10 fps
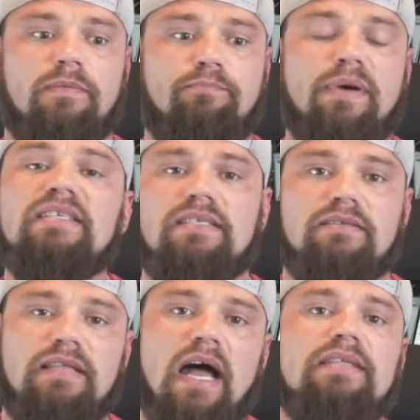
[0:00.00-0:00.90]
the
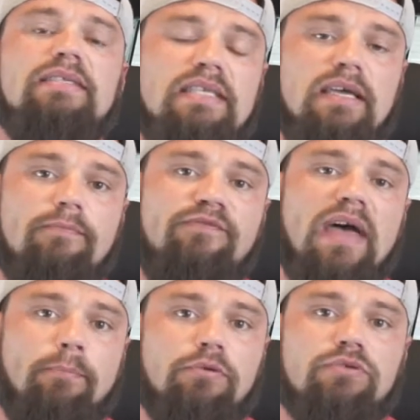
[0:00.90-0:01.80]
best non-stim
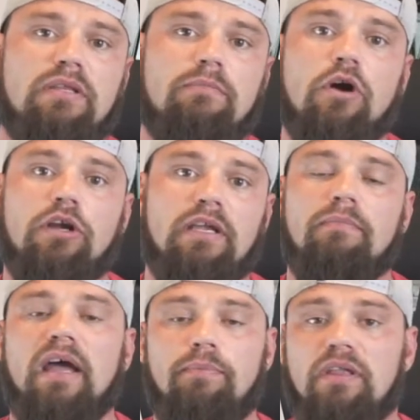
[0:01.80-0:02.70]
fat burners on the market, in
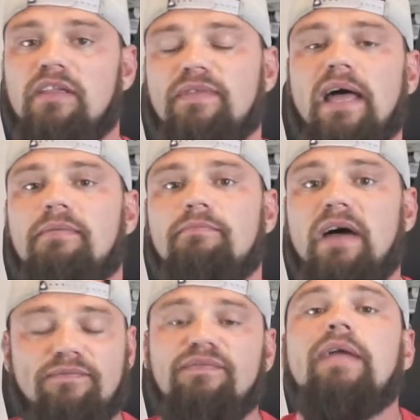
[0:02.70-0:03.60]
my opinion, if not
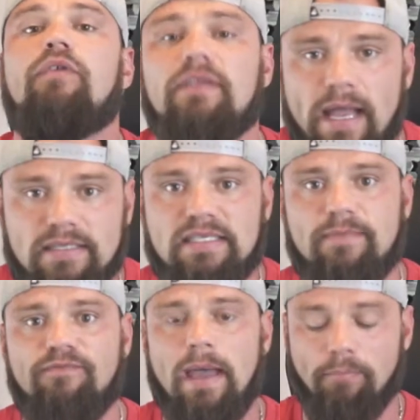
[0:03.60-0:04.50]
my favorite
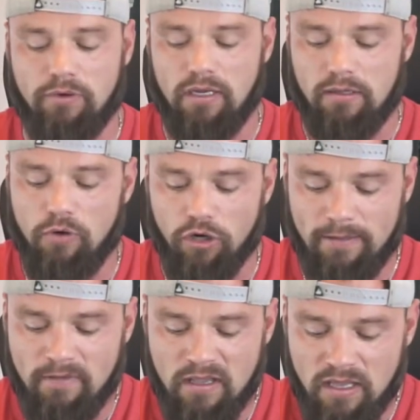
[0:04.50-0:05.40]
non-stim fat burner on the
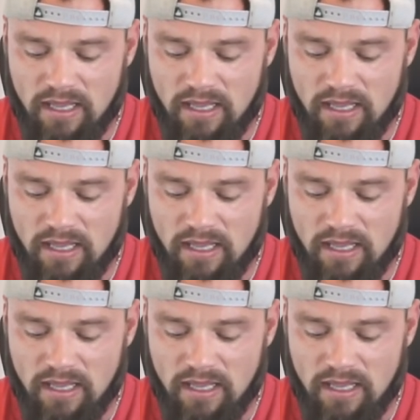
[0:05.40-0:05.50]
market.